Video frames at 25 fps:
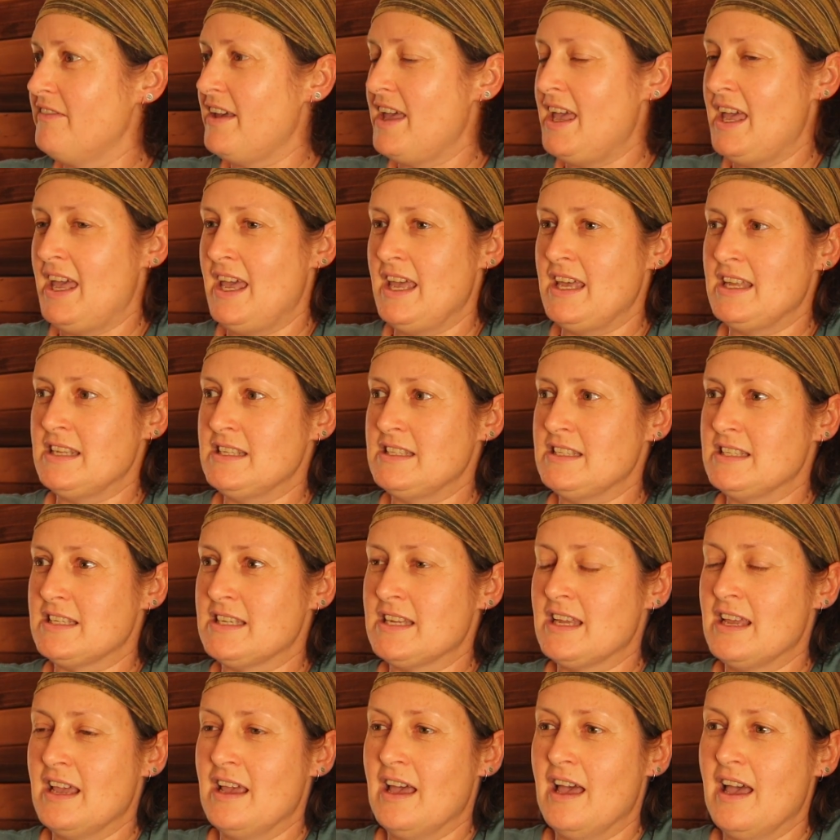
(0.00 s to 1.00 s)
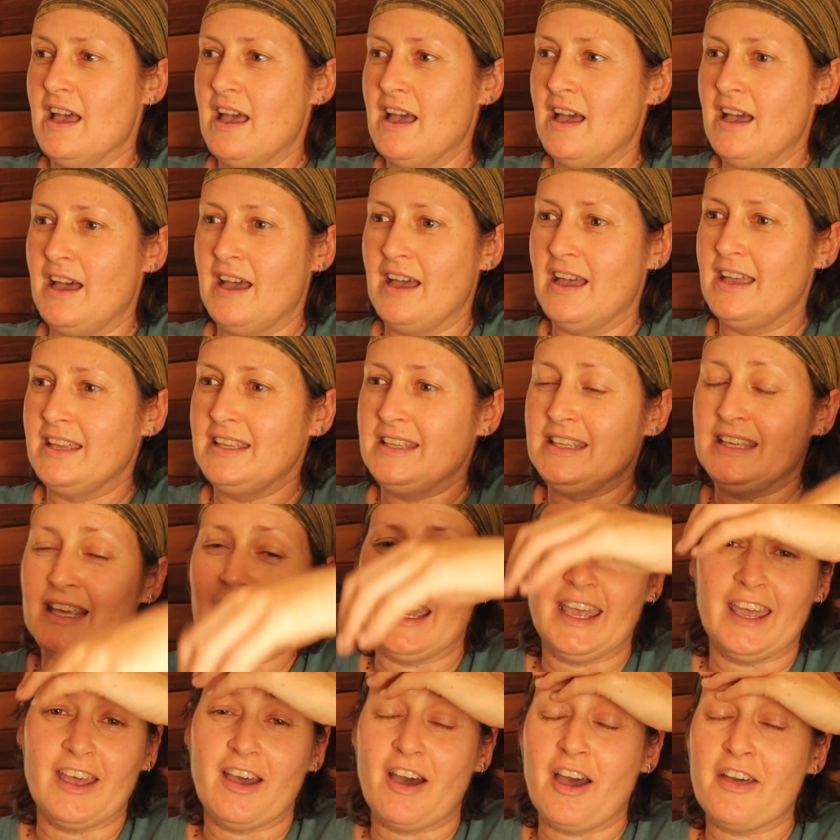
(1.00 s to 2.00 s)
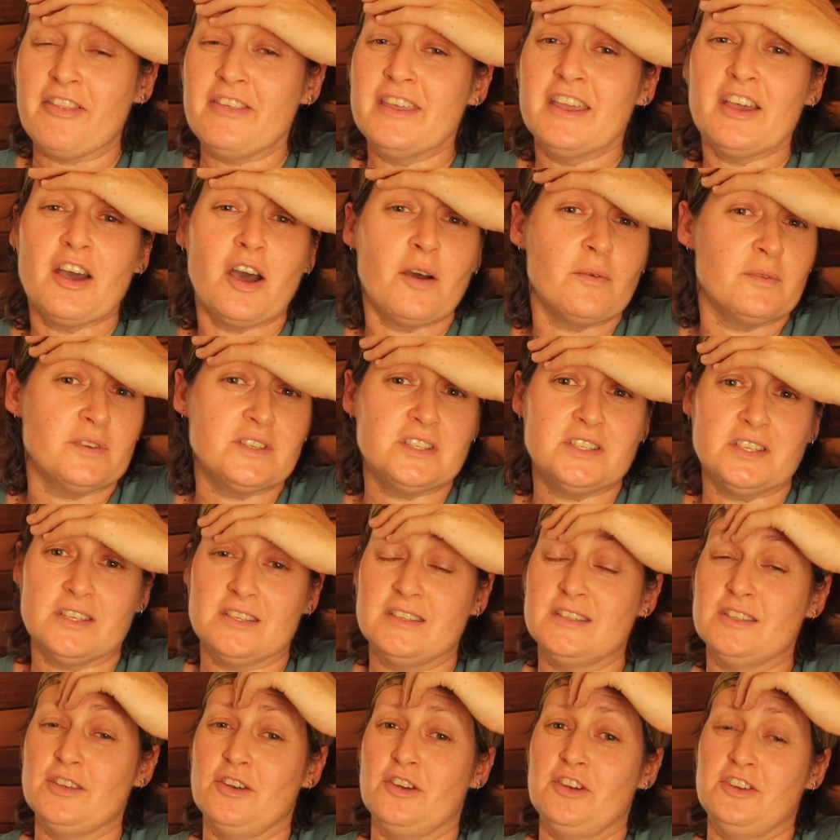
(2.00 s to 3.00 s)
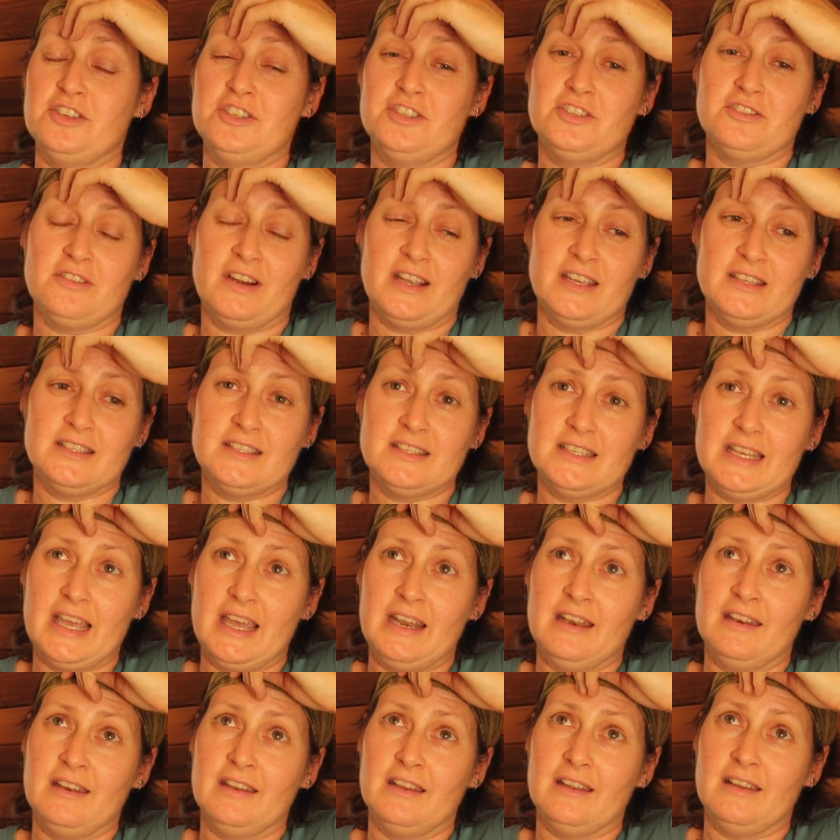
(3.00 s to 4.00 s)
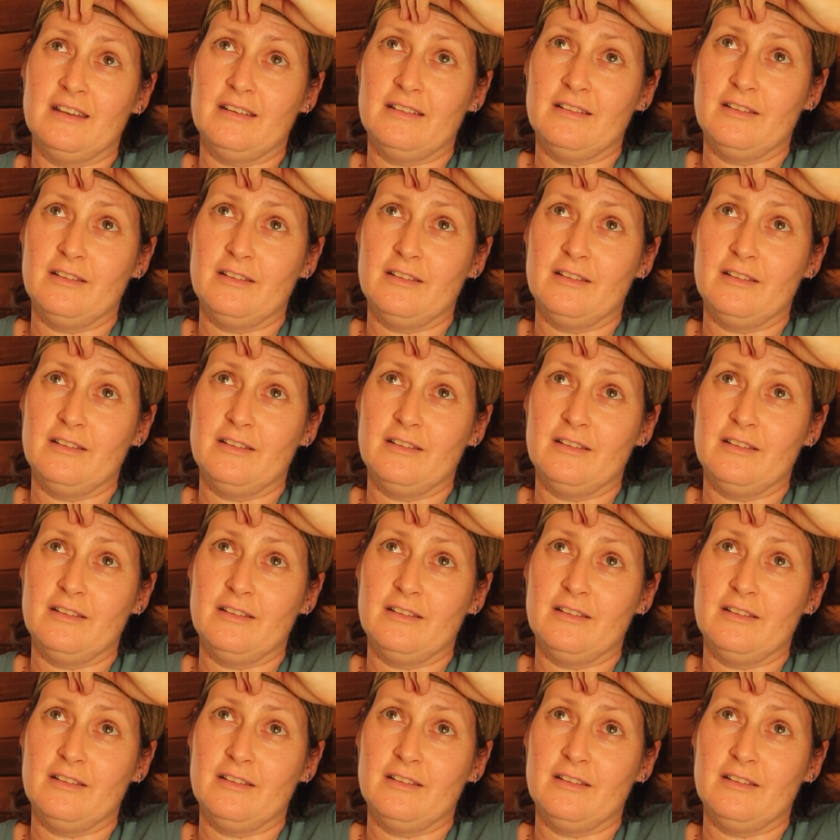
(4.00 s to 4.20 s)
and I think I was just so stressed, and